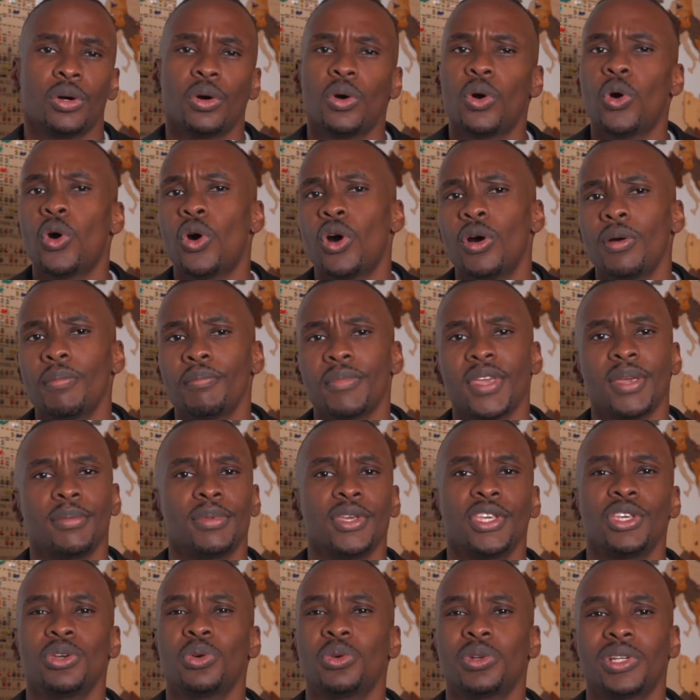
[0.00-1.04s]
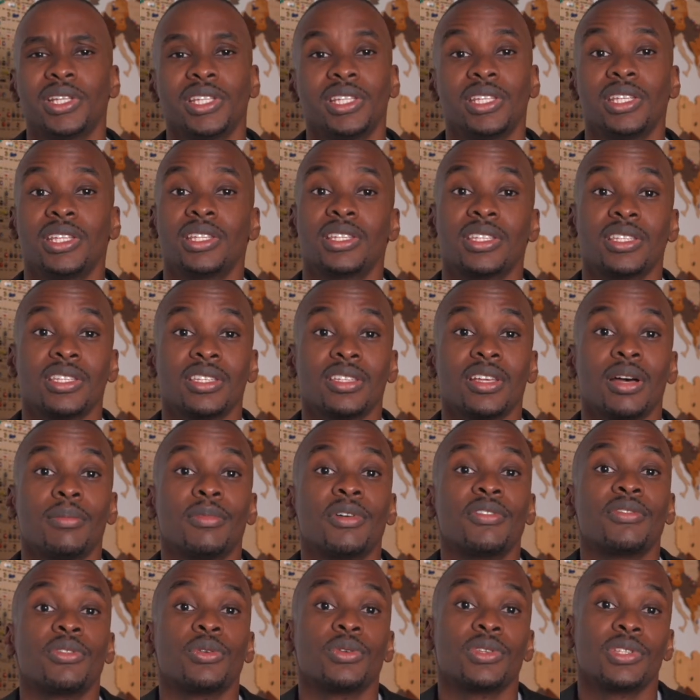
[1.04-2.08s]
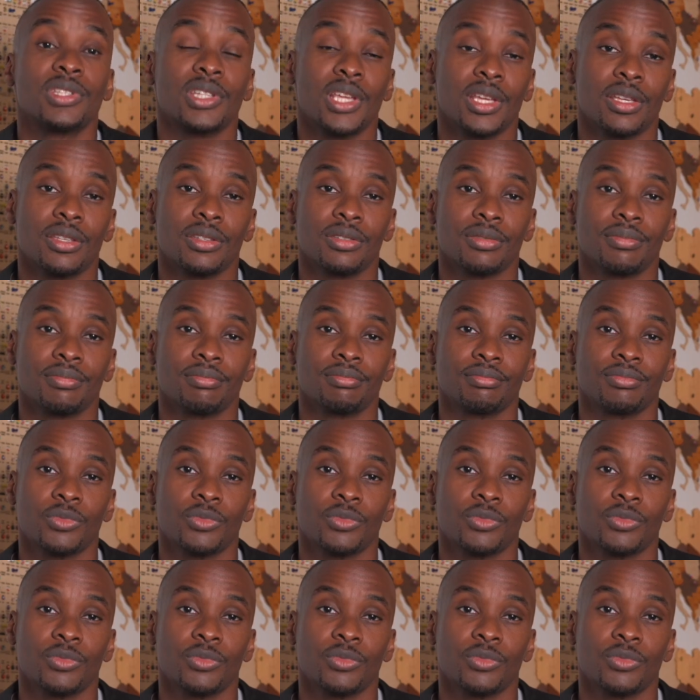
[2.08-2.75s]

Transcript: or maybe you only need some of those things?